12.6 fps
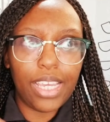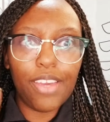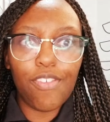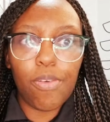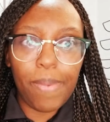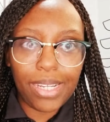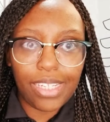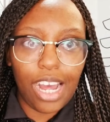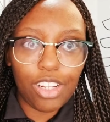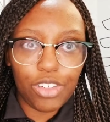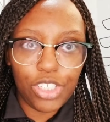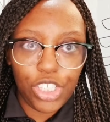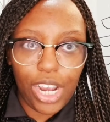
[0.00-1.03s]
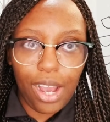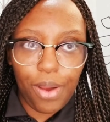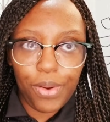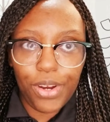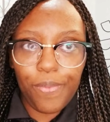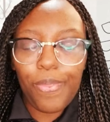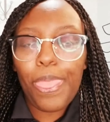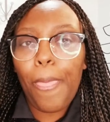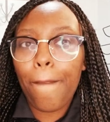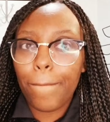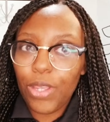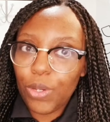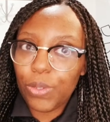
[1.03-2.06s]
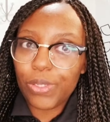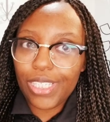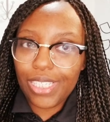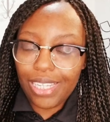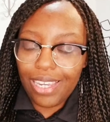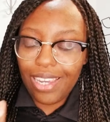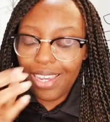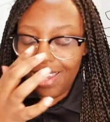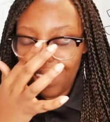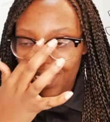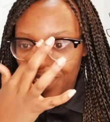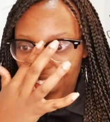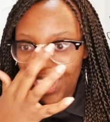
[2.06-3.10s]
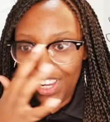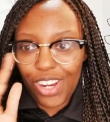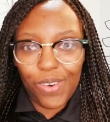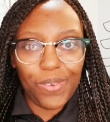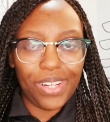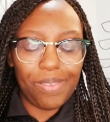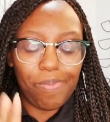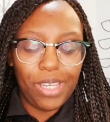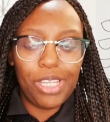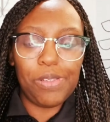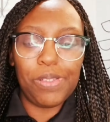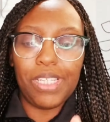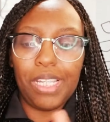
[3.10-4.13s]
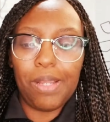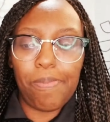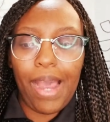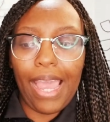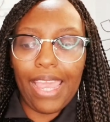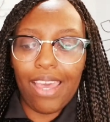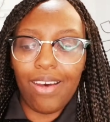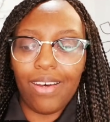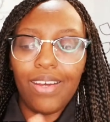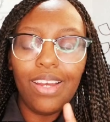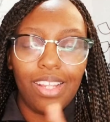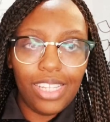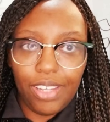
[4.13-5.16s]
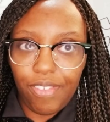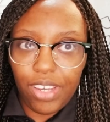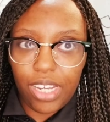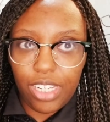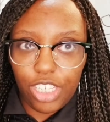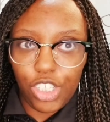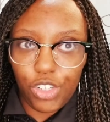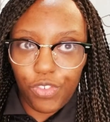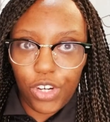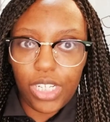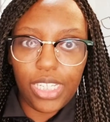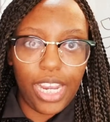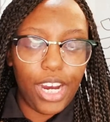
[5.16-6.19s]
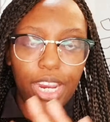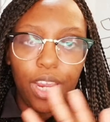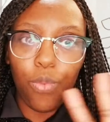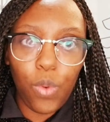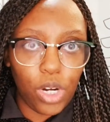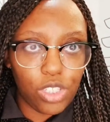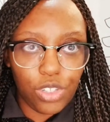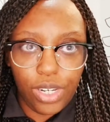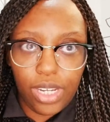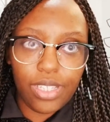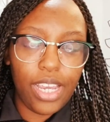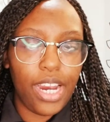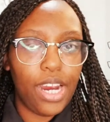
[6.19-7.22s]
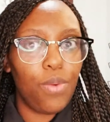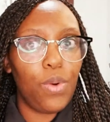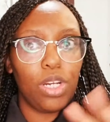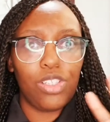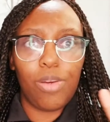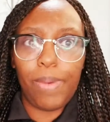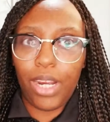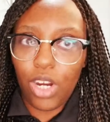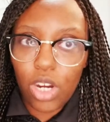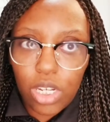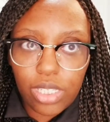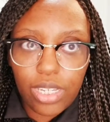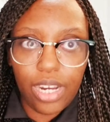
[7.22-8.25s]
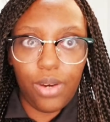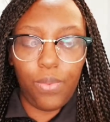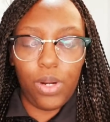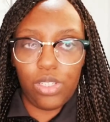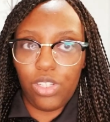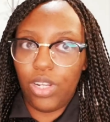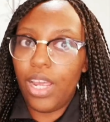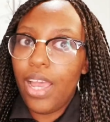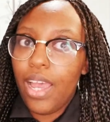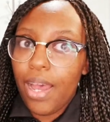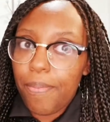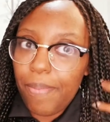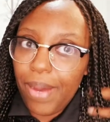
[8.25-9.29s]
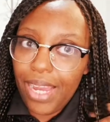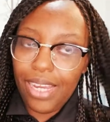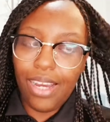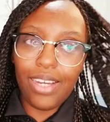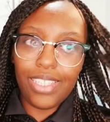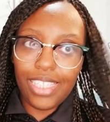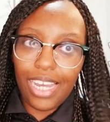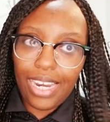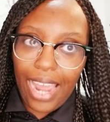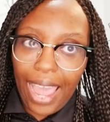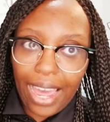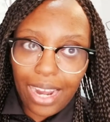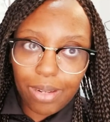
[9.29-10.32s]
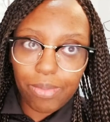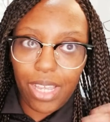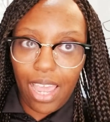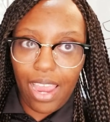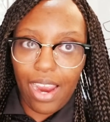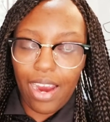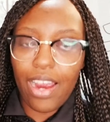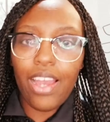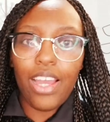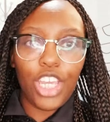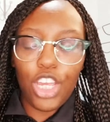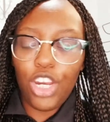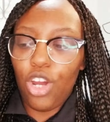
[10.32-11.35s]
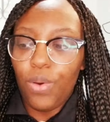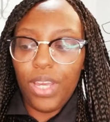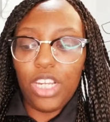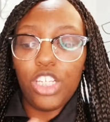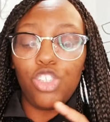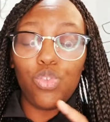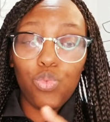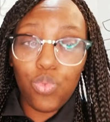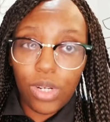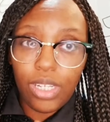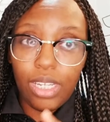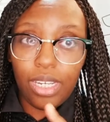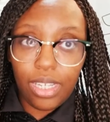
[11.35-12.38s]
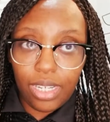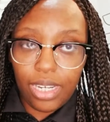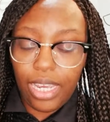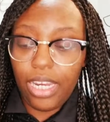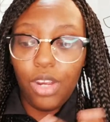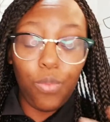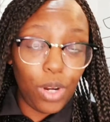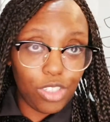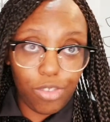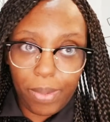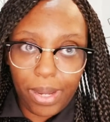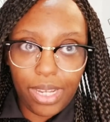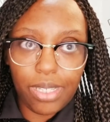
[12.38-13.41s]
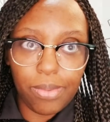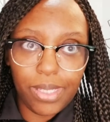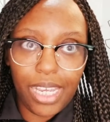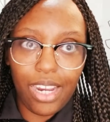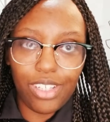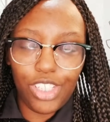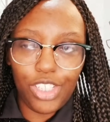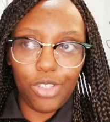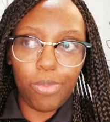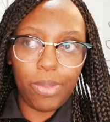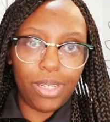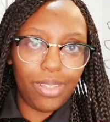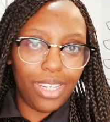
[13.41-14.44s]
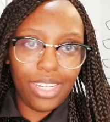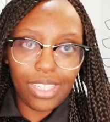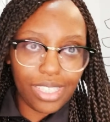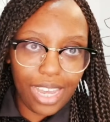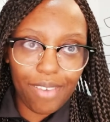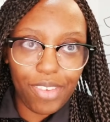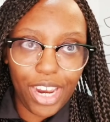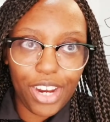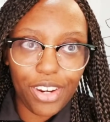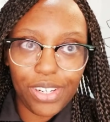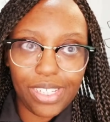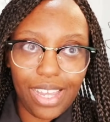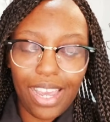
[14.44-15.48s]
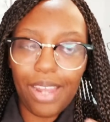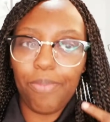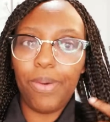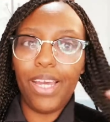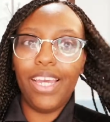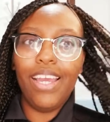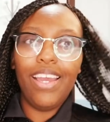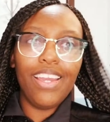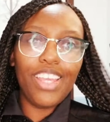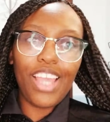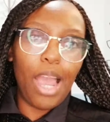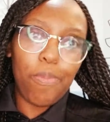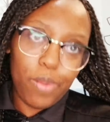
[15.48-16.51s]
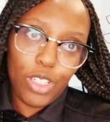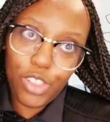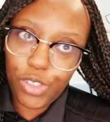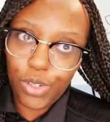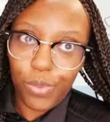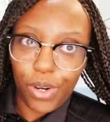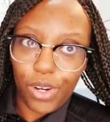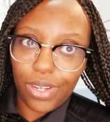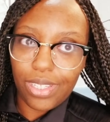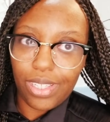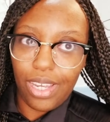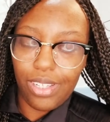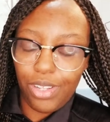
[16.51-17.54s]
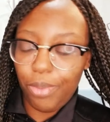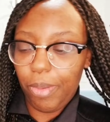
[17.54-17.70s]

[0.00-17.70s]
Giving my toddler a shower. You'll see the video with me using the Mael leave-in conditioner for his hair. It works on his hair, it works on my girl's hair, it works on my son Adam's hair. You know, it is really good, and it works for my husband's hair too, but he doesn't have any hair on his head, but I'm pretty sure it'll work on his head too.